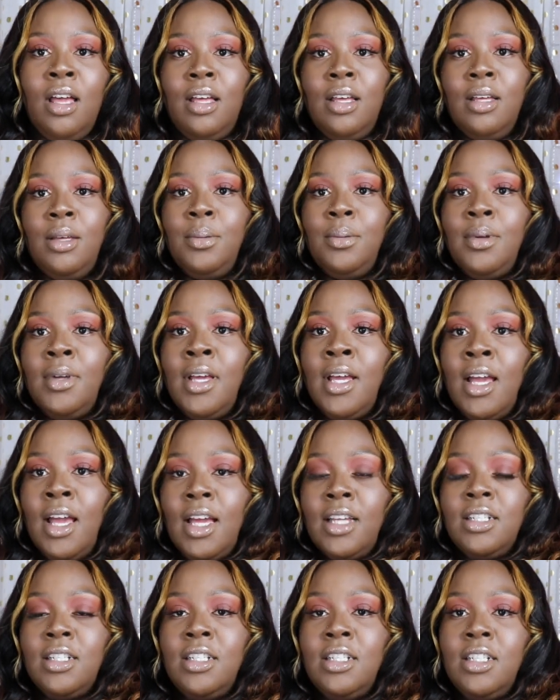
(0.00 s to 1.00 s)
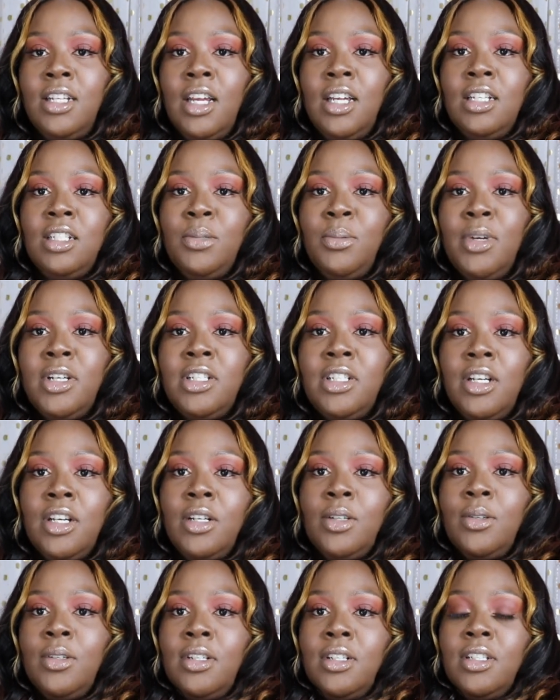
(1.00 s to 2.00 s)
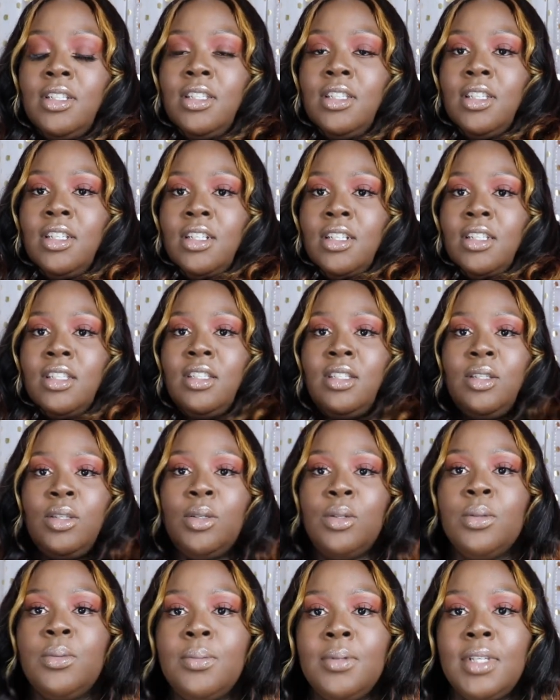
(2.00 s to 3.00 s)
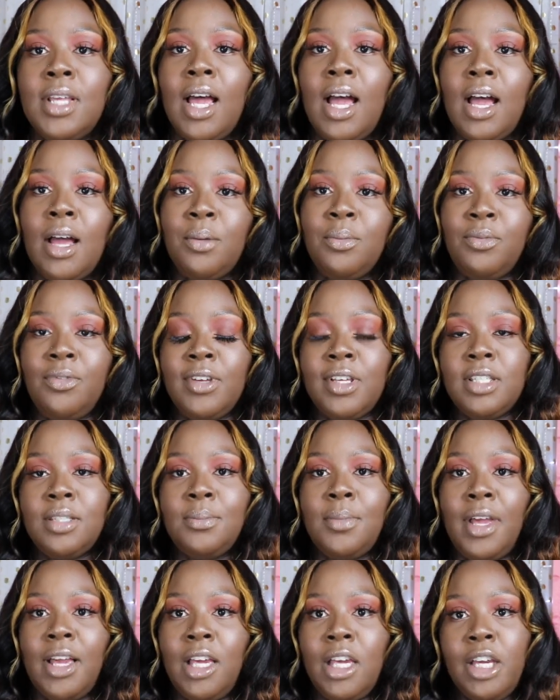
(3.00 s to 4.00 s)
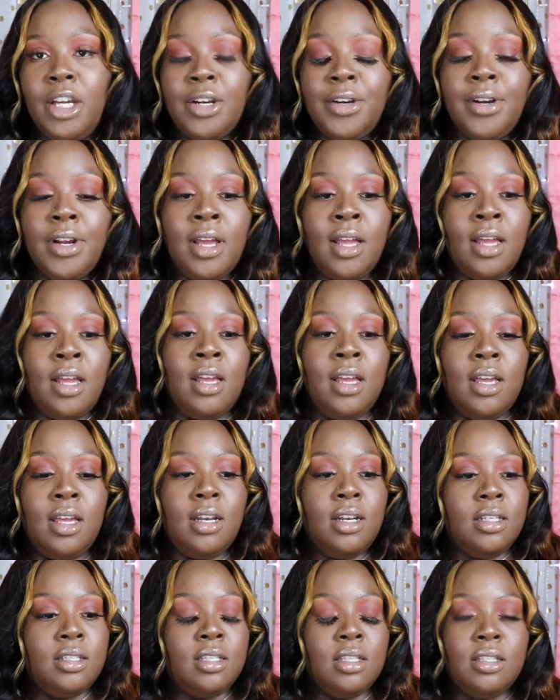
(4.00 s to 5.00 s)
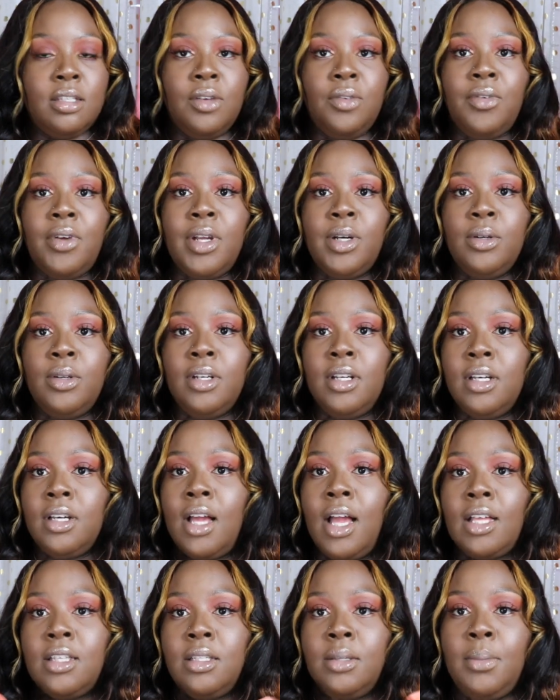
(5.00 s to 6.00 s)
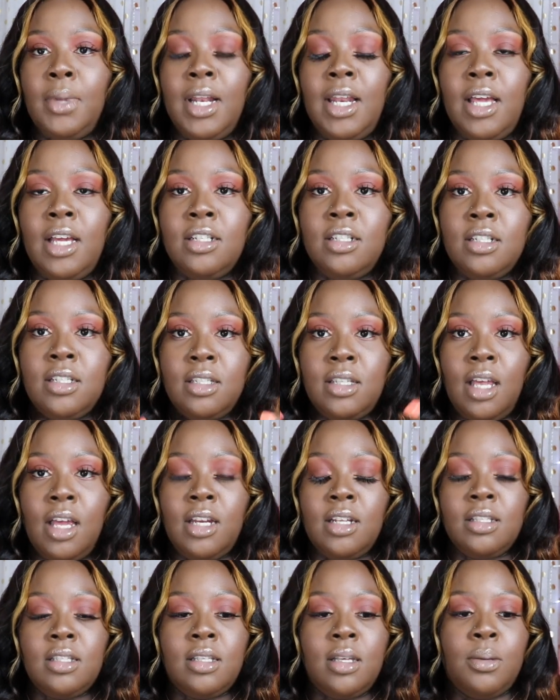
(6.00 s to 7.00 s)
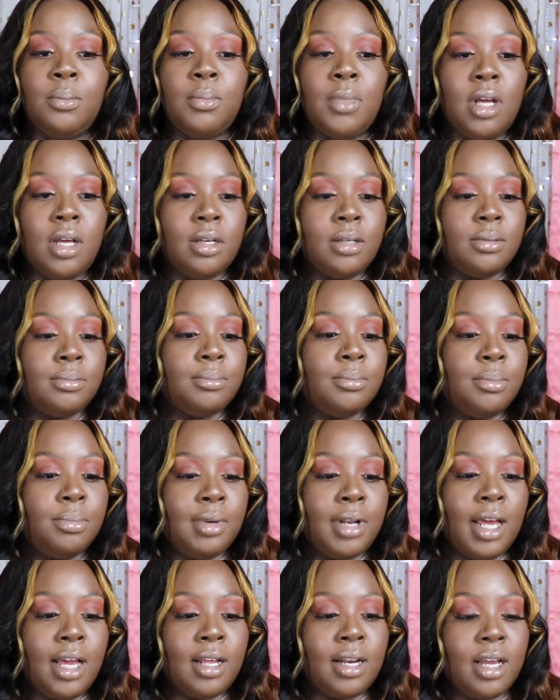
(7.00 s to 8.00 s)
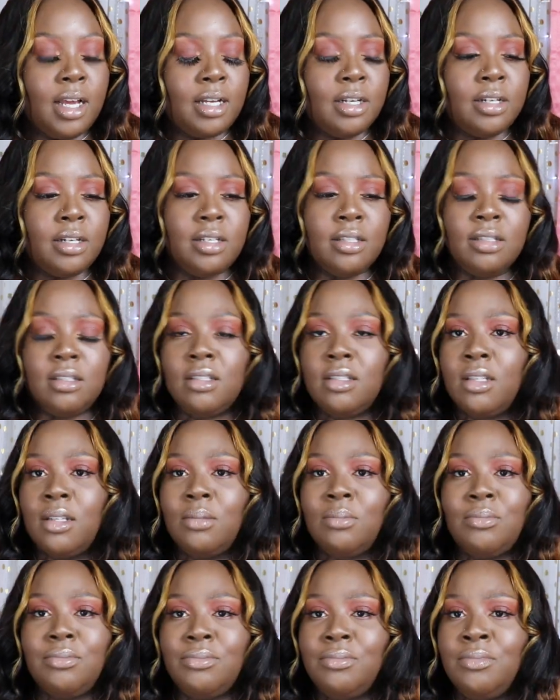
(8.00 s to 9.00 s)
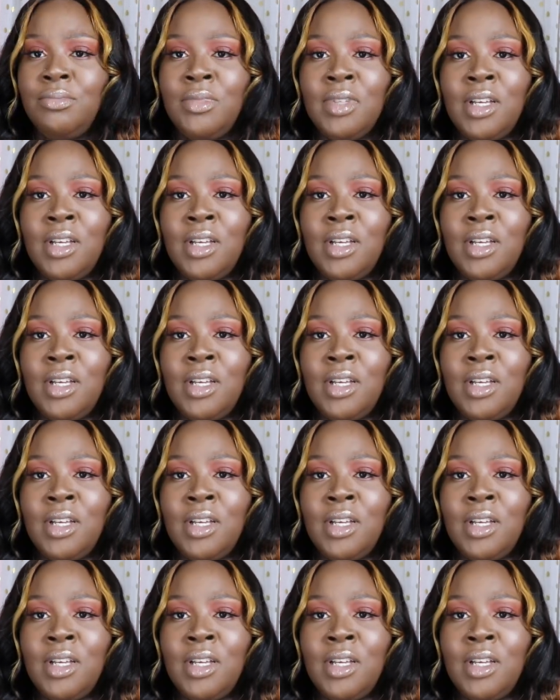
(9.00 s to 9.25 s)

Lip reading: I just changed my shirt on into this tube top, fixed my hair, and this is the final look. I did my lashes, added some black liner, some